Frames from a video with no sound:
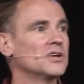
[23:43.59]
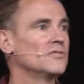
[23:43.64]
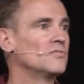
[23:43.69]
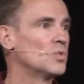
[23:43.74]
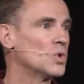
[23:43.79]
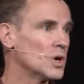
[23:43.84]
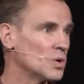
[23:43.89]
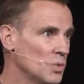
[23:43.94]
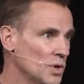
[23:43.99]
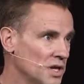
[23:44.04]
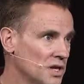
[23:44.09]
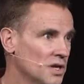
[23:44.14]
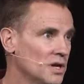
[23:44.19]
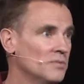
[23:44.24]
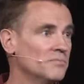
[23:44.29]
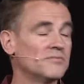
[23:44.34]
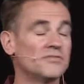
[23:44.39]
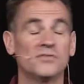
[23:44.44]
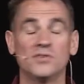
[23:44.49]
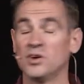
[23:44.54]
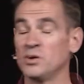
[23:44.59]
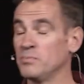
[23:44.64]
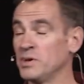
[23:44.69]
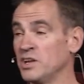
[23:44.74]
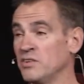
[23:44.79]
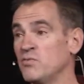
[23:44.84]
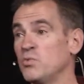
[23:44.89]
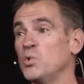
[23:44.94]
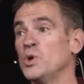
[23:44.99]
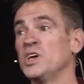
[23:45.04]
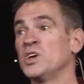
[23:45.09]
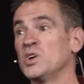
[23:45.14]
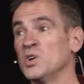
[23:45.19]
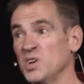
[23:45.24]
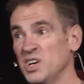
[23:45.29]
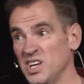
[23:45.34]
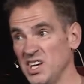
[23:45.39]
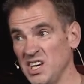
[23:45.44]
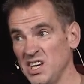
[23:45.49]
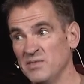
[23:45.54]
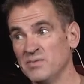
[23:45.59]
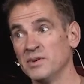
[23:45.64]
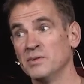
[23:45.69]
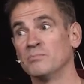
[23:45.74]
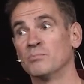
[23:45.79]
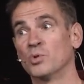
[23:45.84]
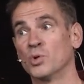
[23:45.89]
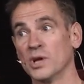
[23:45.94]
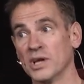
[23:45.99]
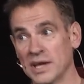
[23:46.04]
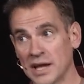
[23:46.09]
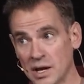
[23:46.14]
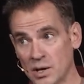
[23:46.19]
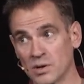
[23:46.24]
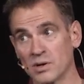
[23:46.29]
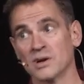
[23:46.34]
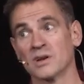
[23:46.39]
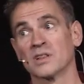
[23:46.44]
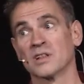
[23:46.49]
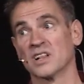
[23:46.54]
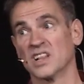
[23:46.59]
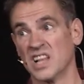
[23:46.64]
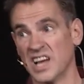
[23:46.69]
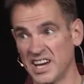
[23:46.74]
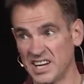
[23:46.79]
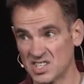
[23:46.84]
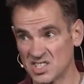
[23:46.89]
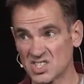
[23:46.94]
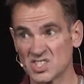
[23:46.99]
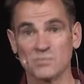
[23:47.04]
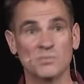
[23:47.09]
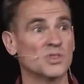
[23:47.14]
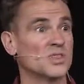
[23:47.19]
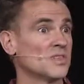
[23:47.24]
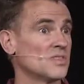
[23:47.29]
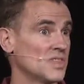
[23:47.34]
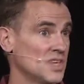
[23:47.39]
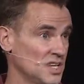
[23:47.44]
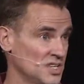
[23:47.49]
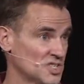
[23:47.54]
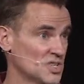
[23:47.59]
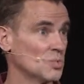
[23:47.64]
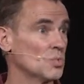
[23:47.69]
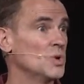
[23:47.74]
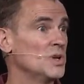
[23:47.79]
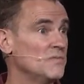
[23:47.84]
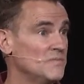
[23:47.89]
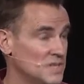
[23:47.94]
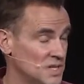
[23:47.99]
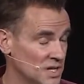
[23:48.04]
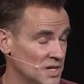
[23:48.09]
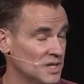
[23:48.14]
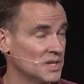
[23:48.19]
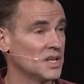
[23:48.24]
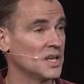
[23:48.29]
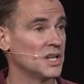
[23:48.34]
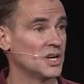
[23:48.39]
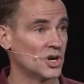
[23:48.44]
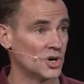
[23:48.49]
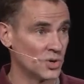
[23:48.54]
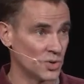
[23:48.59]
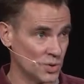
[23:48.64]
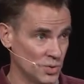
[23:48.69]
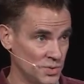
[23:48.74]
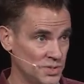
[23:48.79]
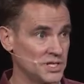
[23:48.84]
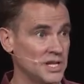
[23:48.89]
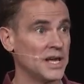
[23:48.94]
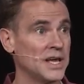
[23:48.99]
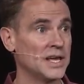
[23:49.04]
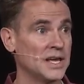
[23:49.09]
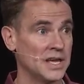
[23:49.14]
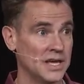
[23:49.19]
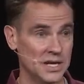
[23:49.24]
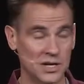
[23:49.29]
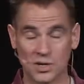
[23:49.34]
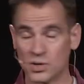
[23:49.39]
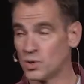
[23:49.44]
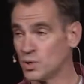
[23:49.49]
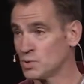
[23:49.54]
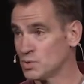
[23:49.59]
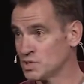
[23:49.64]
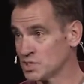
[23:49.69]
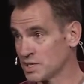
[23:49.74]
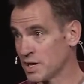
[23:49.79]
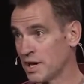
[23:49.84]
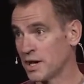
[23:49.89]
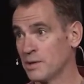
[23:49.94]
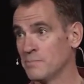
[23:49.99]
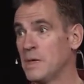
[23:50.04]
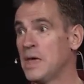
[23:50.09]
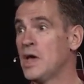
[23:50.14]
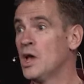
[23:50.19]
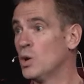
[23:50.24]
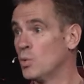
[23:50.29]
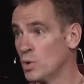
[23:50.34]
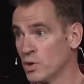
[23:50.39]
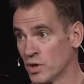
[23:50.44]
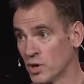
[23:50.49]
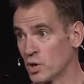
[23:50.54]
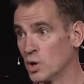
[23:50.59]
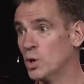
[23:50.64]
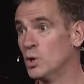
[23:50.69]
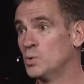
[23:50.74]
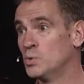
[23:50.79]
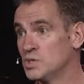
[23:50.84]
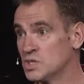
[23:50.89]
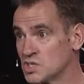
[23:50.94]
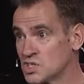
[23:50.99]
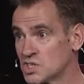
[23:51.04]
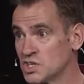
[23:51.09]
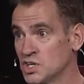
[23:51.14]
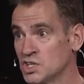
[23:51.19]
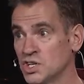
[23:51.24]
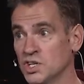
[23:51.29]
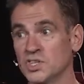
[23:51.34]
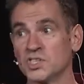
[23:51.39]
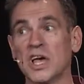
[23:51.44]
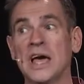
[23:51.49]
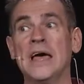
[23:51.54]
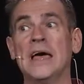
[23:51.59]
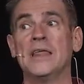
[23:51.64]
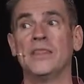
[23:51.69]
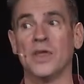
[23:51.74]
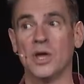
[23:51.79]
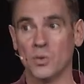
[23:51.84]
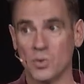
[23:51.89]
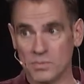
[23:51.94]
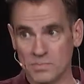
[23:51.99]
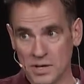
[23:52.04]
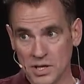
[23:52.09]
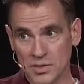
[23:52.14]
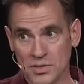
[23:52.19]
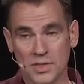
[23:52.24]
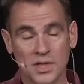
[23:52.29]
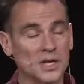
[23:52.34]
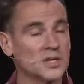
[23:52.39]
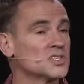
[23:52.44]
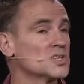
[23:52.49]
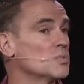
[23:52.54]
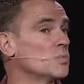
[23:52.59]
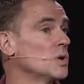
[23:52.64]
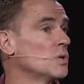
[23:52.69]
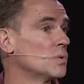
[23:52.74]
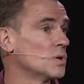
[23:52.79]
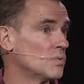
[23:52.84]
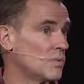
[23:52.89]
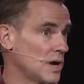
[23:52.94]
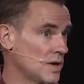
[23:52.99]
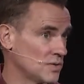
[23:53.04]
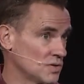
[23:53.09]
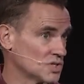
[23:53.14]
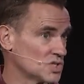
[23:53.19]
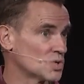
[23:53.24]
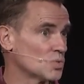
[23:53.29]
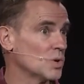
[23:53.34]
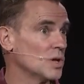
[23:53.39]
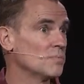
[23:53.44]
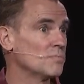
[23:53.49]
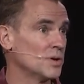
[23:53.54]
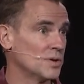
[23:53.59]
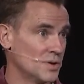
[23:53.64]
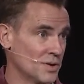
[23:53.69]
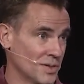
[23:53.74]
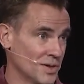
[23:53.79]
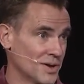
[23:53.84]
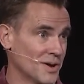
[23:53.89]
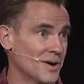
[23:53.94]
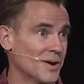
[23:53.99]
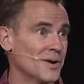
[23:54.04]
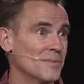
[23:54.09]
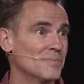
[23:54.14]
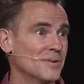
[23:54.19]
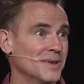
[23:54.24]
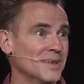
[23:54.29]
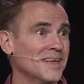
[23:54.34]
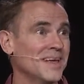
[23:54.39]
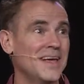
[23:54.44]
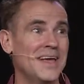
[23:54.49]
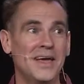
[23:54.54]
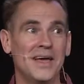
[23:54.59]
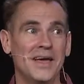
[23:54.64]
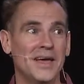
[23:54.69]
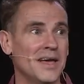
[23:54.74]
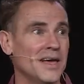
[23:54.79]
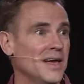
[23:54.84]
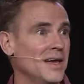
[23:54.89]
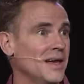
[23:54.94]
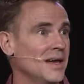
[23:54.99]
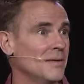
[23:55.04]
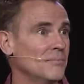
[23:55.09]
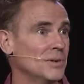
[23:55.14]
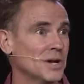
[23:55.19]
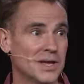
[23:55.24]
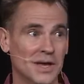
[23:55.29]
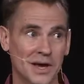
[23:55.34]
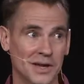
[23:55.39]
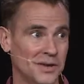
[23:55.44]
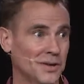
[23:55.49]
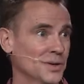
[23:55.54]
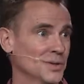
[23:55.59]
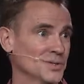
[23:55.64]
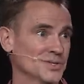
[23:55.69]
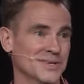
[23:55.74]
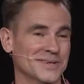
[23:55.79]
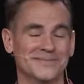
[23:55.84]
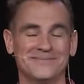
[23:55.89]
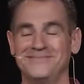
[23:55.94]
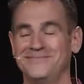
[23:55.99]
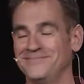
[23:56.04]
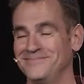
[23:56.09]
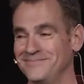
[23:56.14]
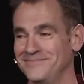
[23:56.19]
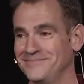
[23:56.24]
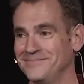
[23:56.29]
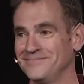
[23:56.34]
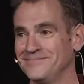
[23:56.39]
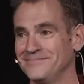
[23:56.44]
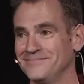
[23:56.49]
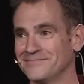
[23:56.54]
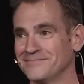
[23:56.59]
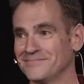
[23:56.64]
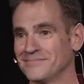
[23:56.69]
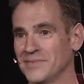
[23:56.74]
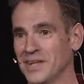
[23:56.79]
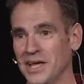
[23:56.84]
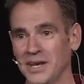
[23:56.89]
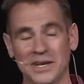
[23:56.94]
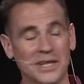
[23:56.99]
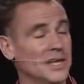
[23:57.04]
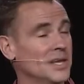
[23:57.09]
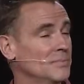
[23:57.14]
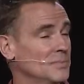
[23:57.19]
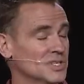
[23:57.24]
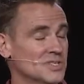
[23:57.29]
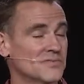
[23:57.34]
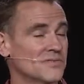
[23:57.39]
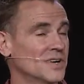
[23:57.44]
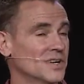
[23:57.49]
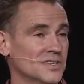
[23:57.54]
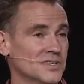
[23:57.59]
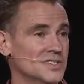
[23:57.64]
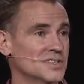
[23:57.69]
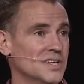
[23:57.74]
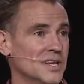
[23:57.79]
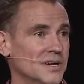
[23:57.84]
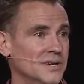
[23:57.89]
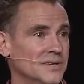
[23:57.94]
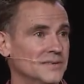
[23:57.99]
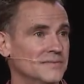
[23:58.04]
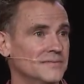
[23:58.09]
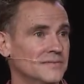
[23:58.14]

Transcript: of where we come from, and if we could even bring out into the light some of the things that we've done in our own day, in our own time, with our own decisions, they would be things that we would rather sweep under the carpet. But God knows it. And to him it's front and center.